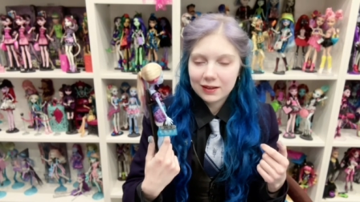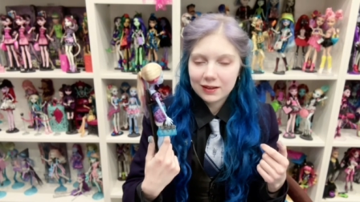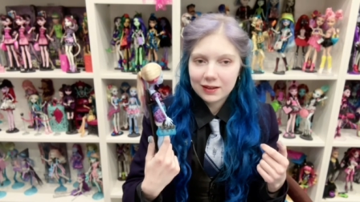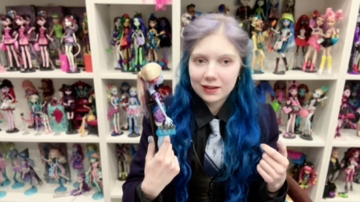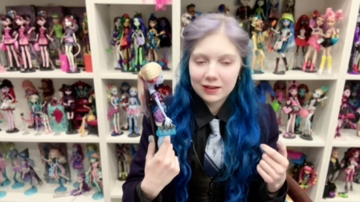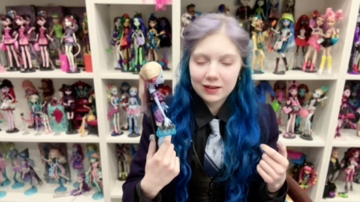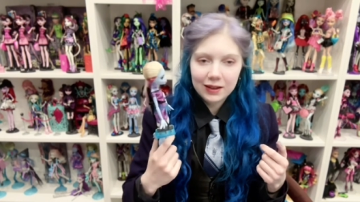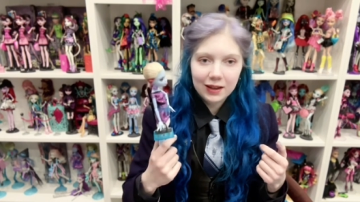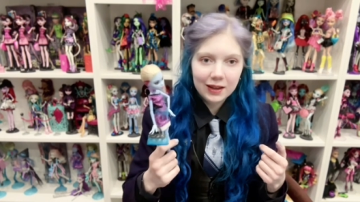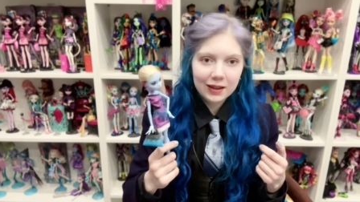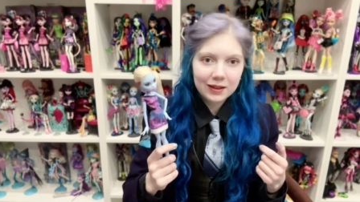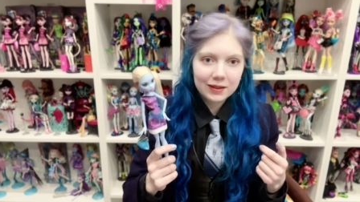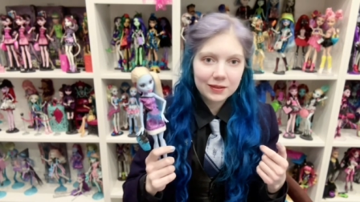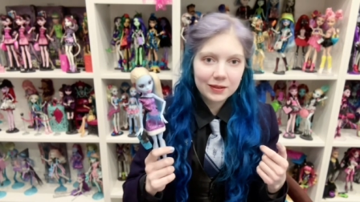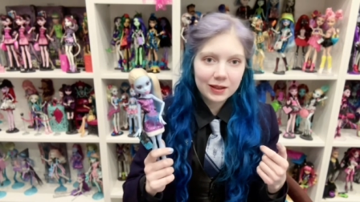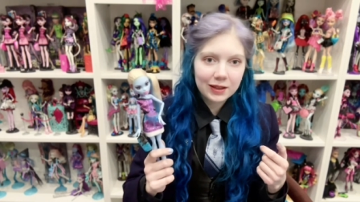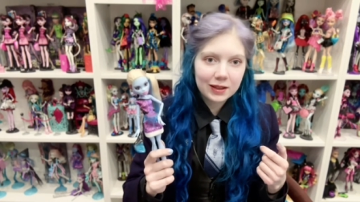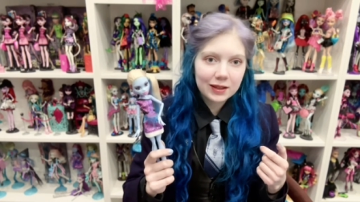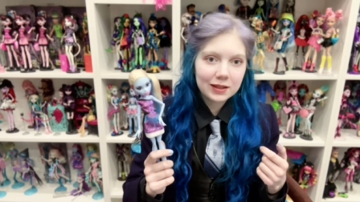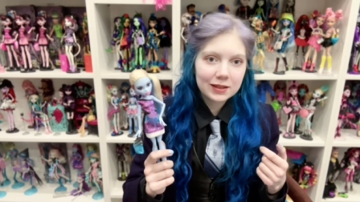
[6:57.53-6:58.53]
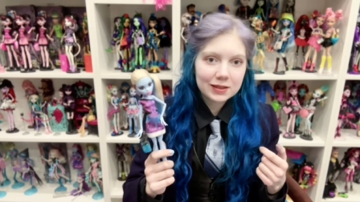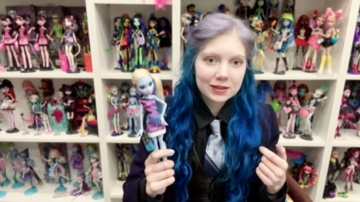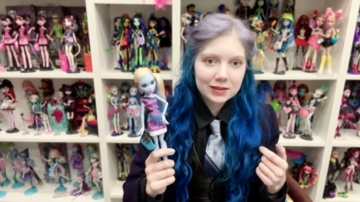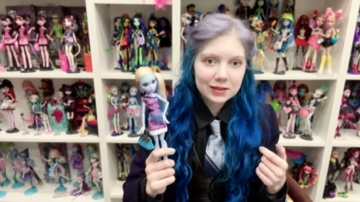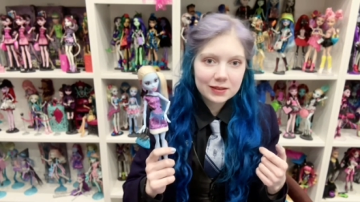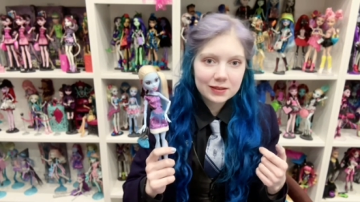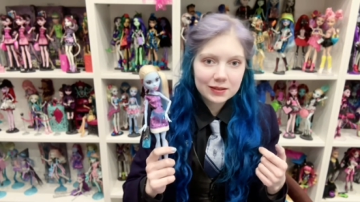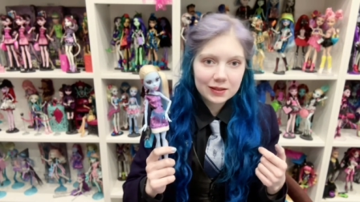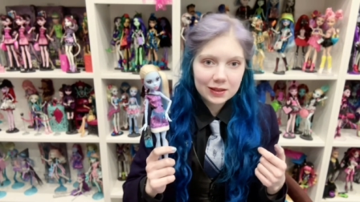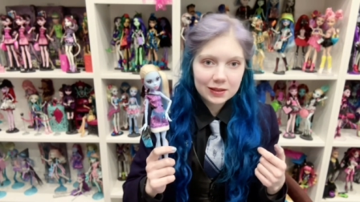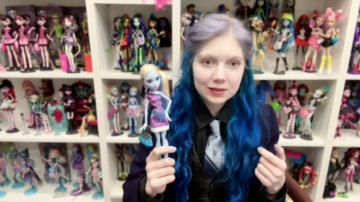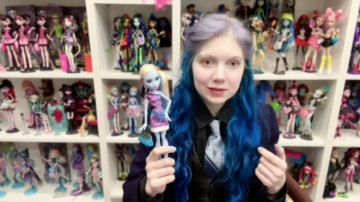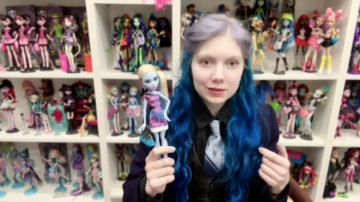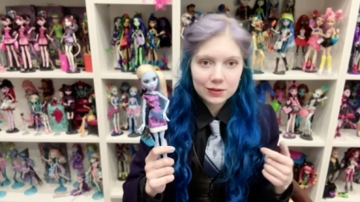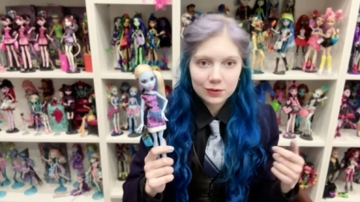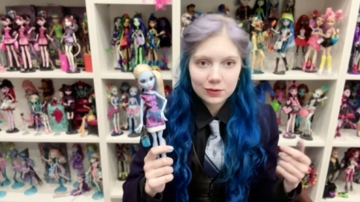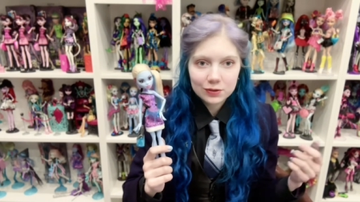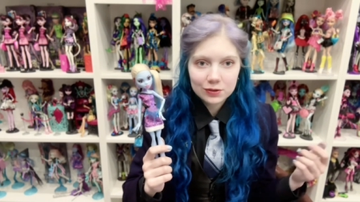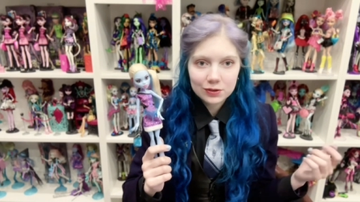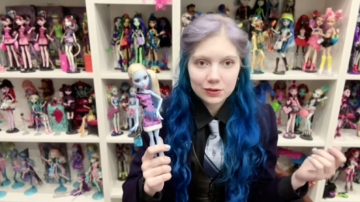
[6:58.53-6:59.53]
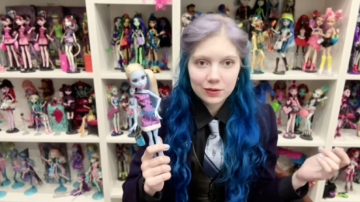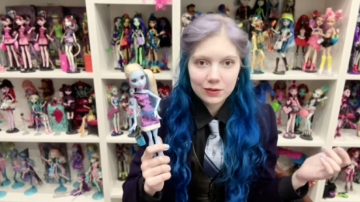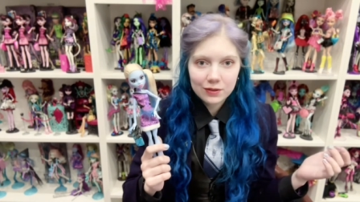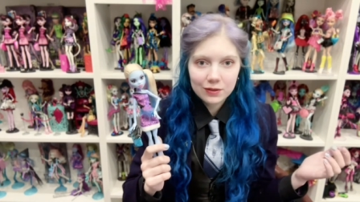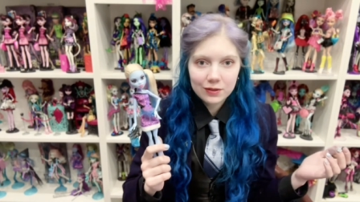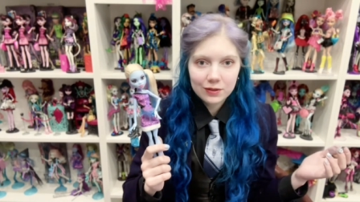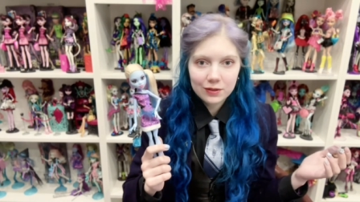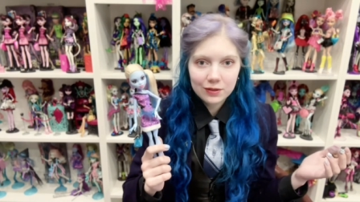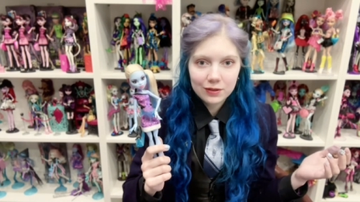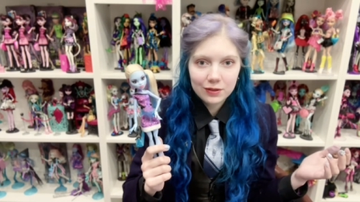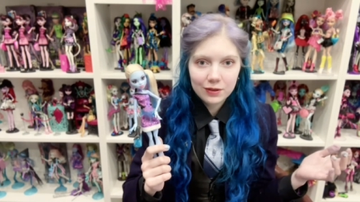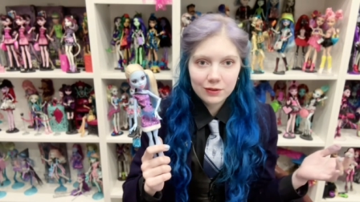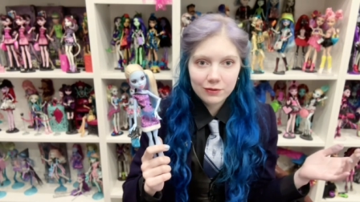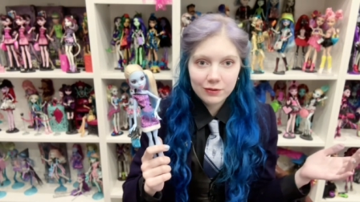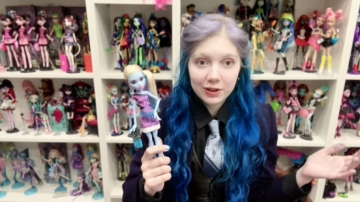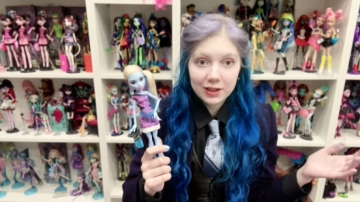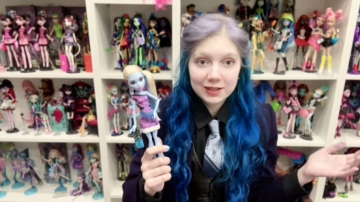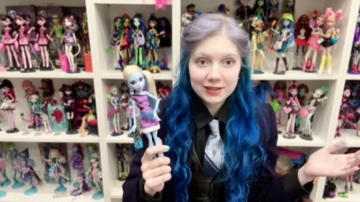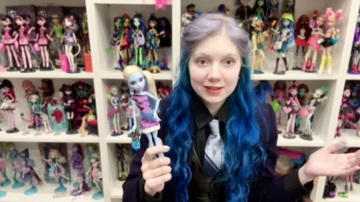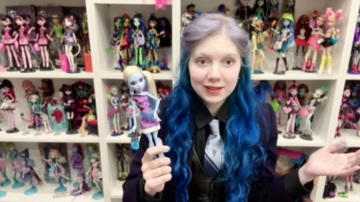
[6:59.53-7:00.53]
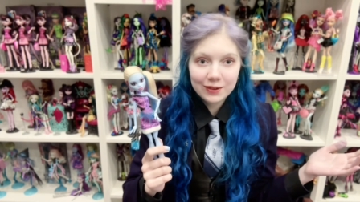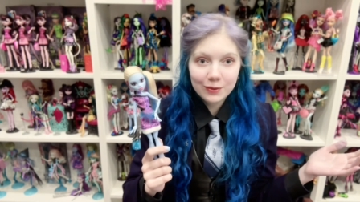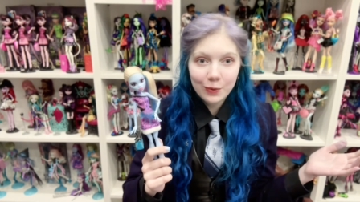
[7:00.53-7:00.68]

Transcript: and yeah I guess that's also the reason